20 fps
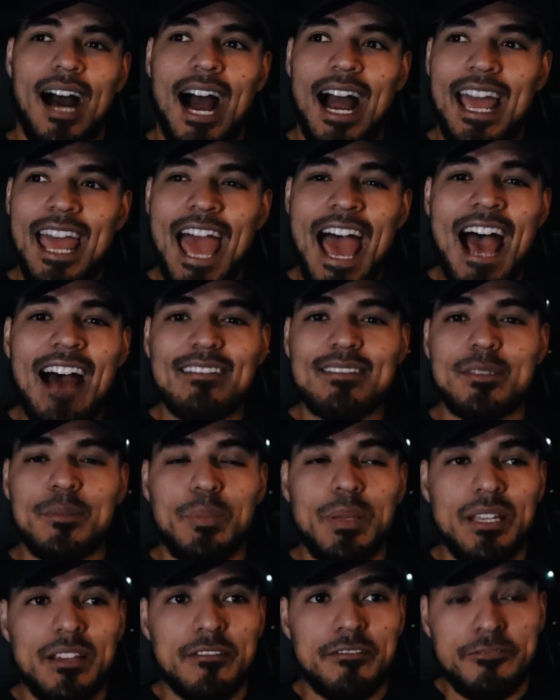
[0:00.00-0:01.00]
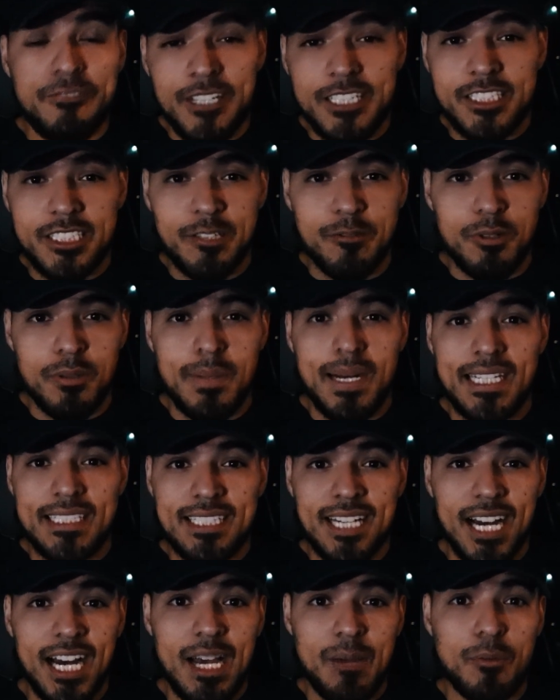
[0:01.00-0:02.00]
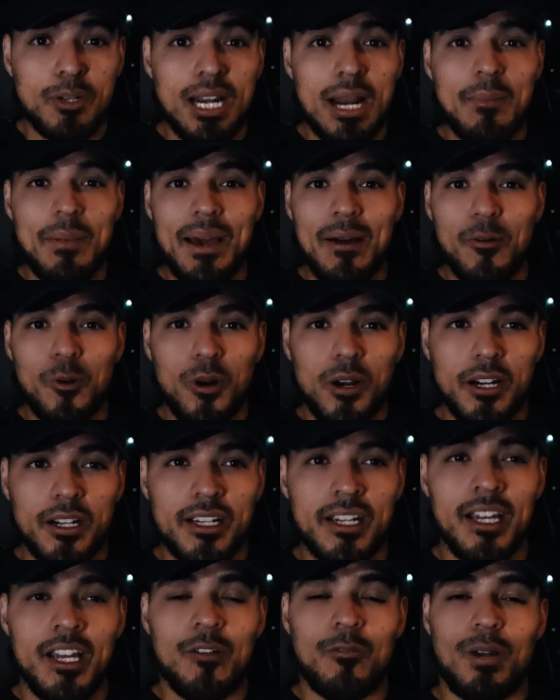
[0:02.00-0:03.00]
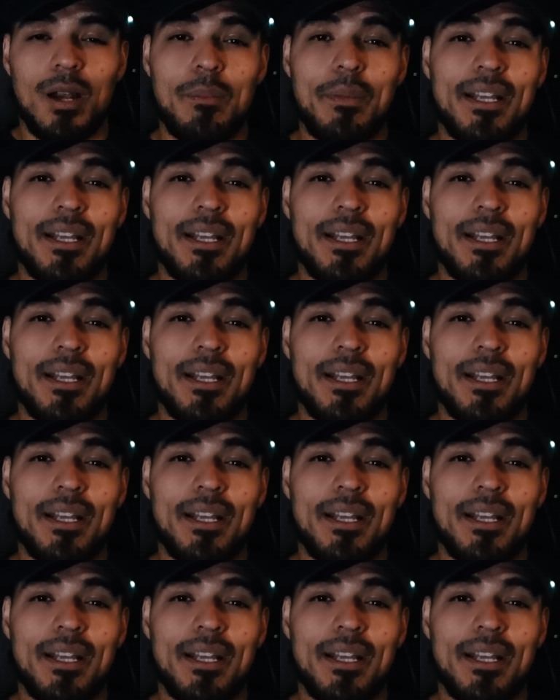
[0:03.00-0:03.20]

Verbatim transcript: I have to be efficient with my time when I'm at work, right?